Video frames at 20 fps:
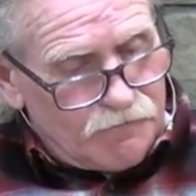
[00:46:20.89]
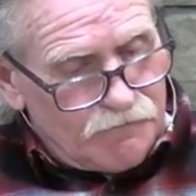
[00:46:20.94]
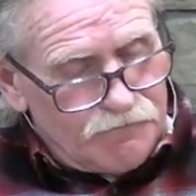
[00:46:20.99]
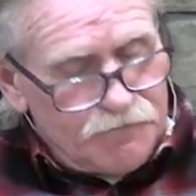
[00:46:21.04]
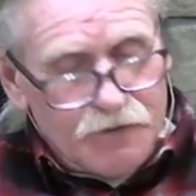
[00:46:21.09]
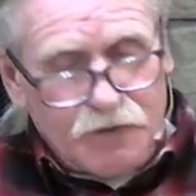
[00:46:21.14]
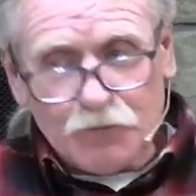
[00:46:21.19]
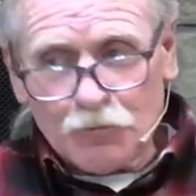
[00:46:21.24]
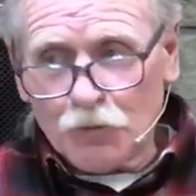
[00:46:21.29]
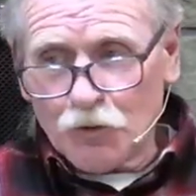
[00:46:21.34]

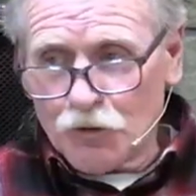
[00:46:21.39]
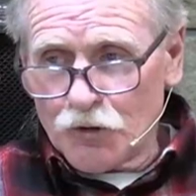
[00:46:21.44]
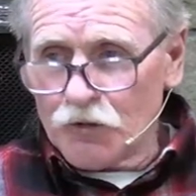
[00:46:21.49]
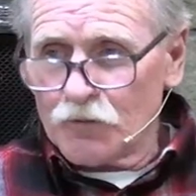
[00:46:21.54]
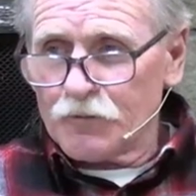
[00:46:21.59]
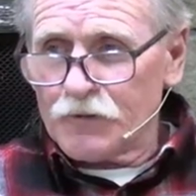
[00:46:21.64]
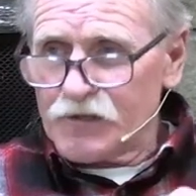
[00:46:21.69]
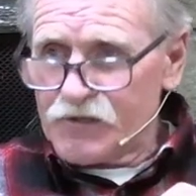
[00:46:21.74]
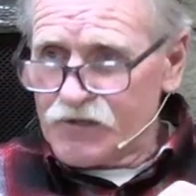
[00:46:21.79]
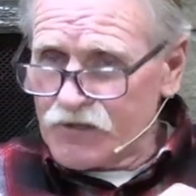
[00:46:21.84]
that were a
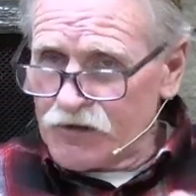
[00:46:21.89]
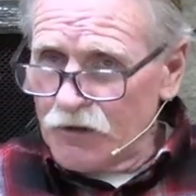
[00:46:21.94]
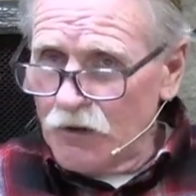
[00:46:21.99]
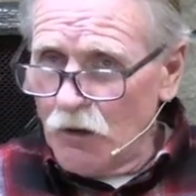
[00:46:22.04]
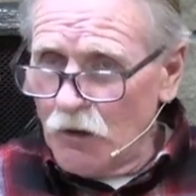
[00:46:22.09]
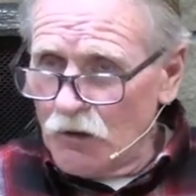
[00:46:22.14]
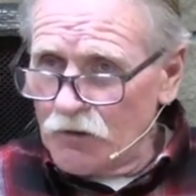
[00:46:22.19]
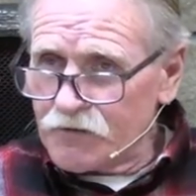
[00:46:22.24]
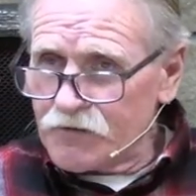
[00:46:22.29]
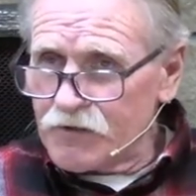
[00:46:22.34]

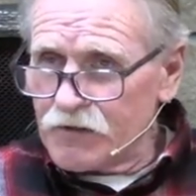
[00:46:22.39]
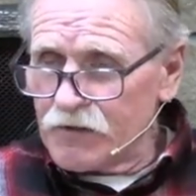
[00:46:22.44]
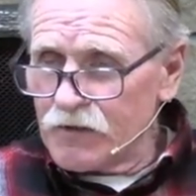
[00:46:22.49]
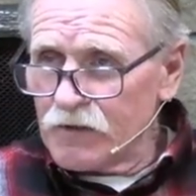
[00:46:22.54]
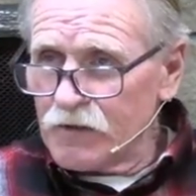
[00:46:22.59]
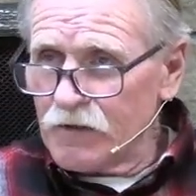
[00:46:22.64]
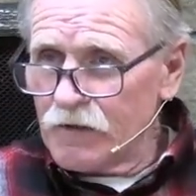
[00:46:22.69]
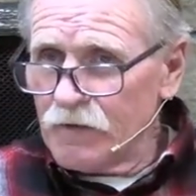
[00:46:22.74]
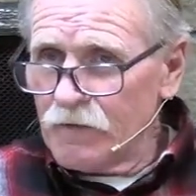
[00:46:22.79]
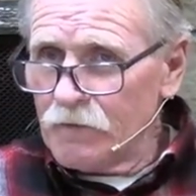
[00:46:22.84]
result
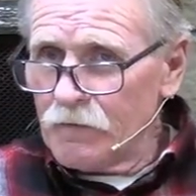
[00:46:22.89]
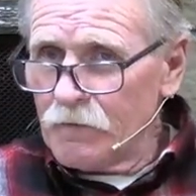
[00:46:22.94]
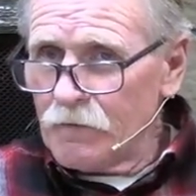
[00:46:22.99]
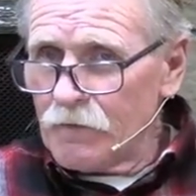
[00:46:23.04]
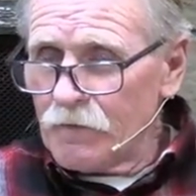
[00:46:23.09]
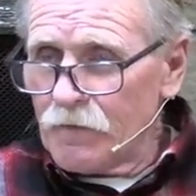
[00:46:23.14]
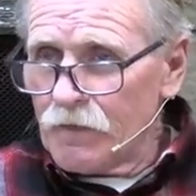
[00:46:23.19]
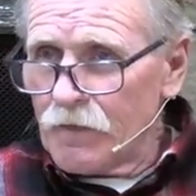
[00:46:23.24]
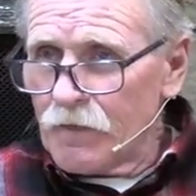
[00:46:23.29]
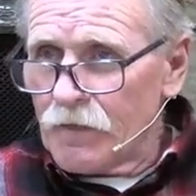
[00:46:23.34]

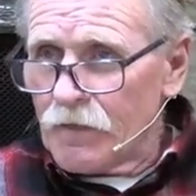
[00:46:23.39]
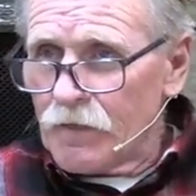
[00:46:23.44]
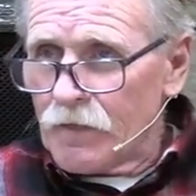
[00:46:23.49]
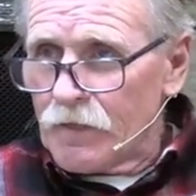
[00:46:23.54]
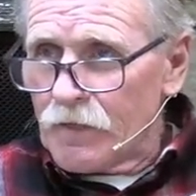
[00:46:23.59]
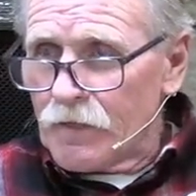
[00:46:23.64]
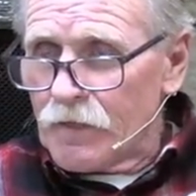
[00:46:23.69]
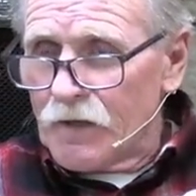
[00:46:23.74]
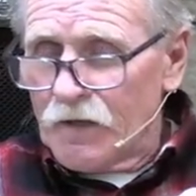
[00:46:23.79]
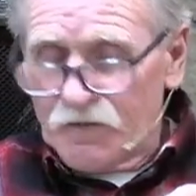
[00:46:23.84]

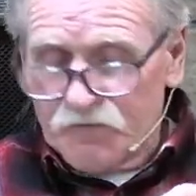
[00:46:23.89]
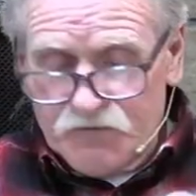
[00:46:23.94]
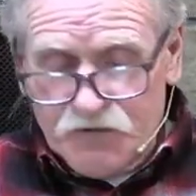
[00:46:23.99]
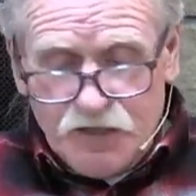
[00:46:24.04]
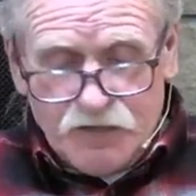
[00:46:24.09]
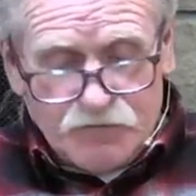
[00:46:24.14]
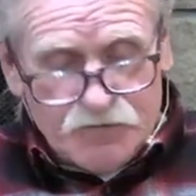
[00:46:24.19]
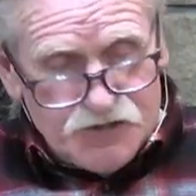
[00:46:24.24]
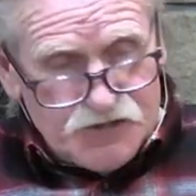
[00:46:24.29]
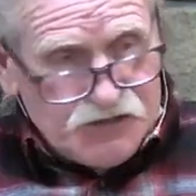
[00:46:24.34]
of
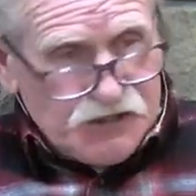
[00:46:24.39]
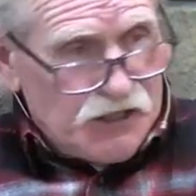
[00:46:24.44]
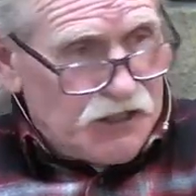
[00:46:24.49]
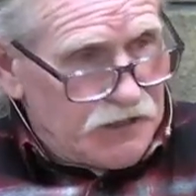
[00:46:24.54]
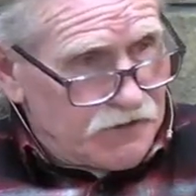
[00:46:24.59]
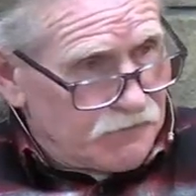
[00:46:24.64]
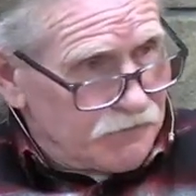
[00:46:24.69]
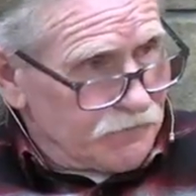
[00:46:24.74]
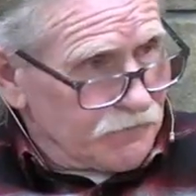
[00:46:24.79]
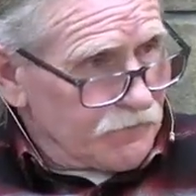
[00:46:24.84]
David's sin.